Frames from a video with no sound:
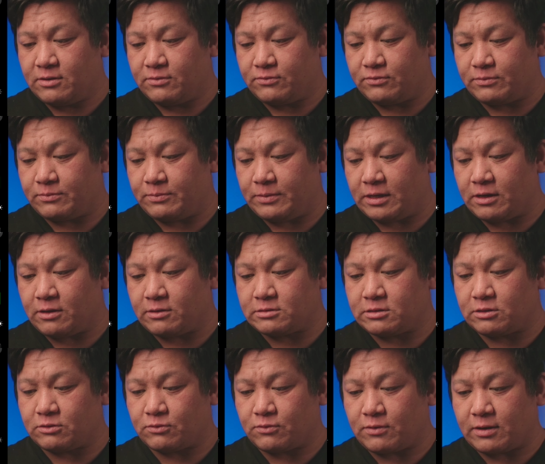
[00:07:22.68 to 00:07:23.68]
would be
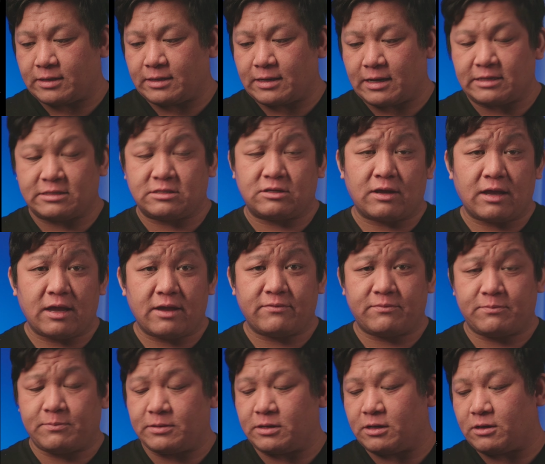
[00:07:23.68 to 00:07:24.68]
also quite nice to
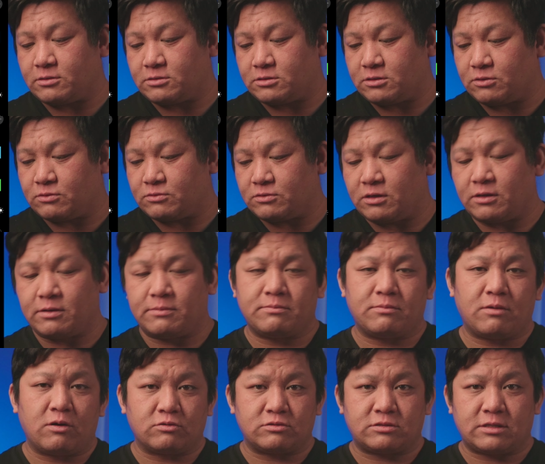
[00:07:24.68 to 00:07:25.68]
have, but also the
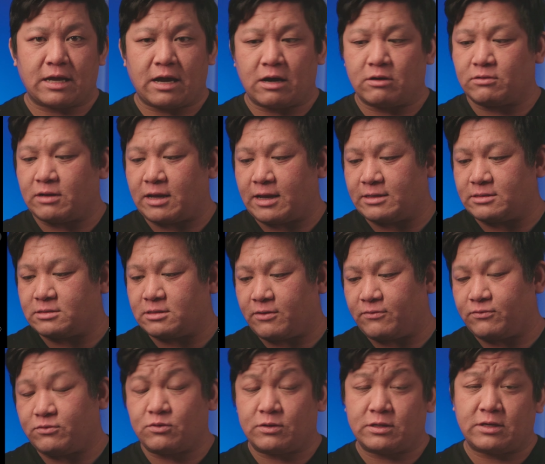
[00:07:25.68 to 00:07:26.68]
most out ends
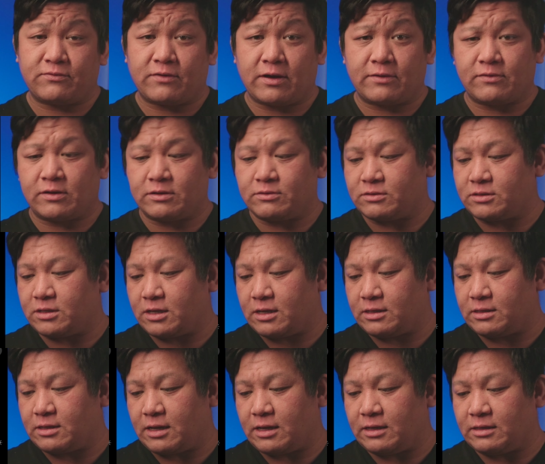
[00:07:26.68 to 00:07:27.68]
of 2500
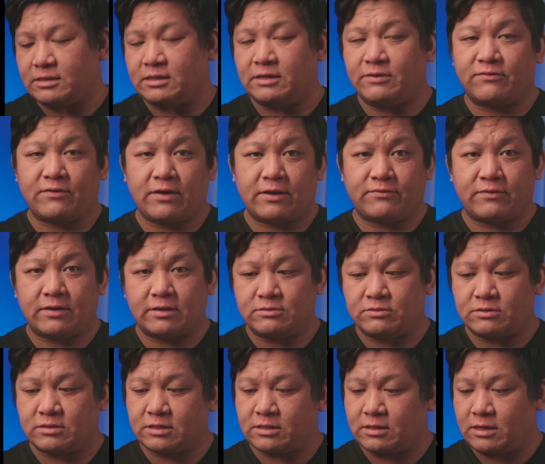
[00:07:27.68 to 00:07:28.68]
and
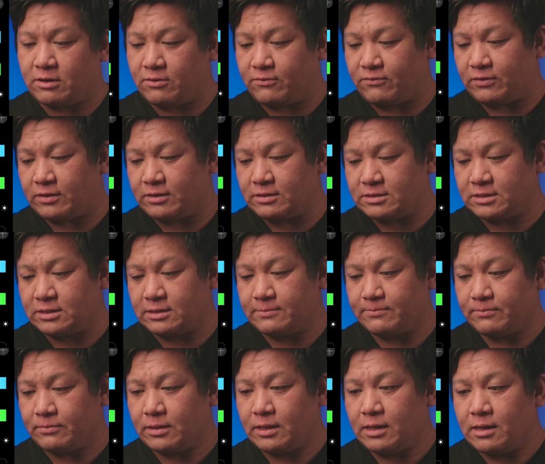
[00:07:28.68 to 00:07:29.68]
8500 kelvins.
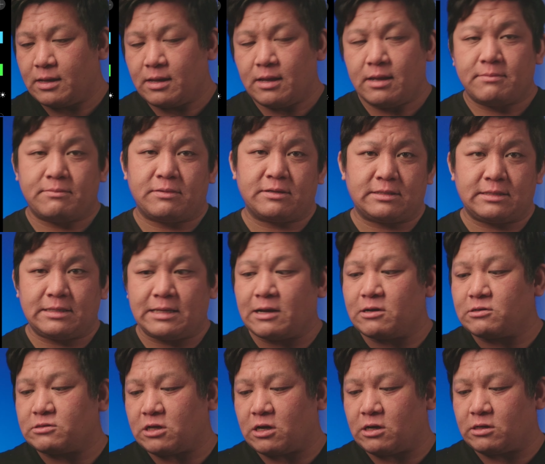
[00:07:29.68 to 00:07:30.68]
But
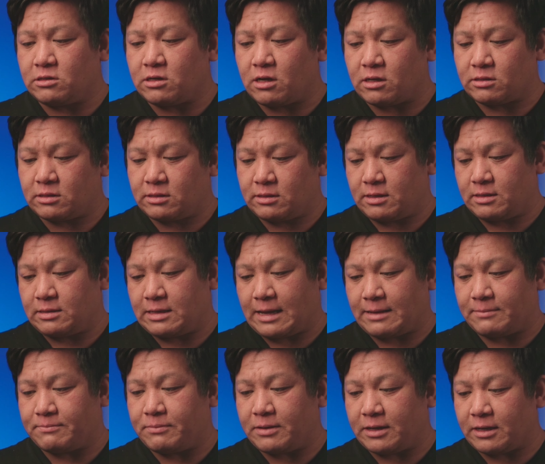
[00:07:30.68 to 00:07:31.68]
those are not
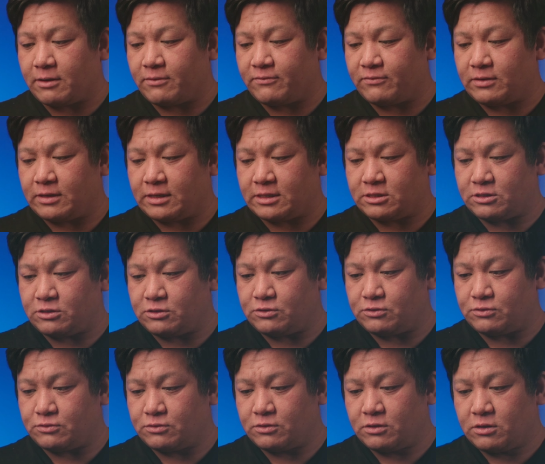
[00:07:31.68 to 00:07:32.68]
that big of an
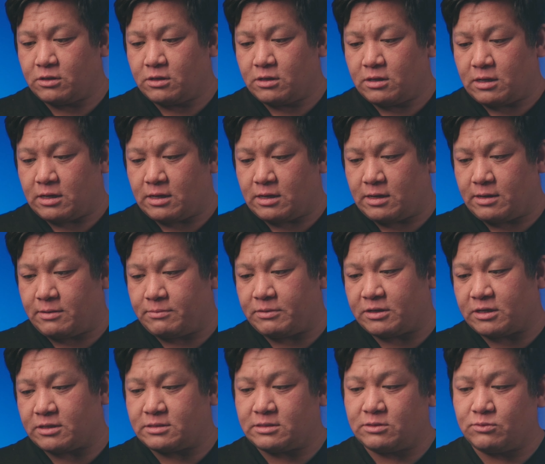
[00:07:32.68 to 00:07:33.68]
issue
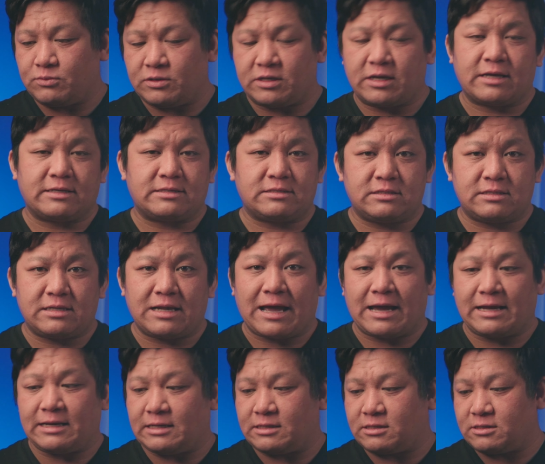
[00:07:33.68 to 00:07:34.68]
because we can
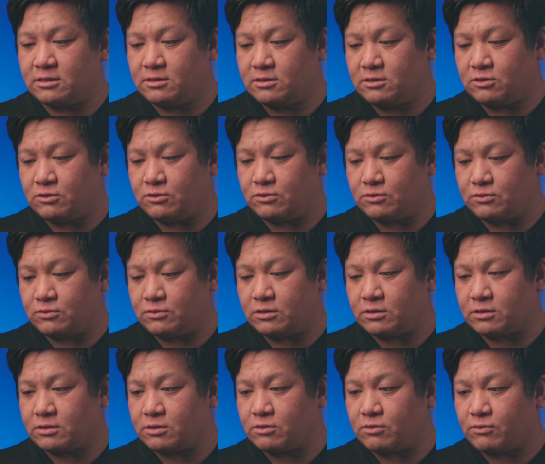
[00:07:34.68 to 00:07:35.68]
slide it to
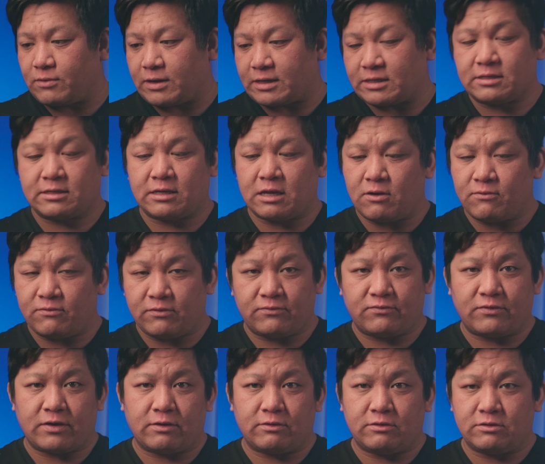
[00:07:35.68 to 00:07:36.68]
the correct Kelvin
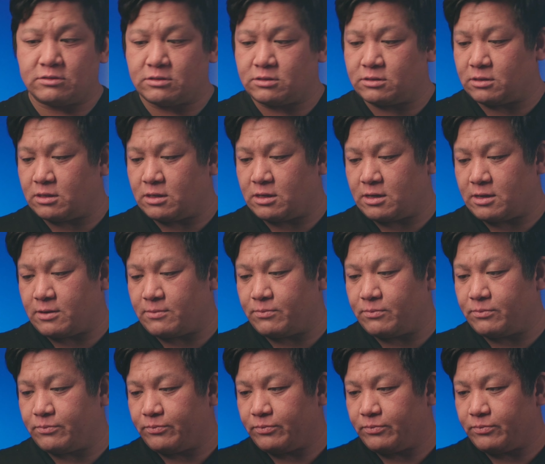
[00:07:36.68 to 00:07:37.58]
values on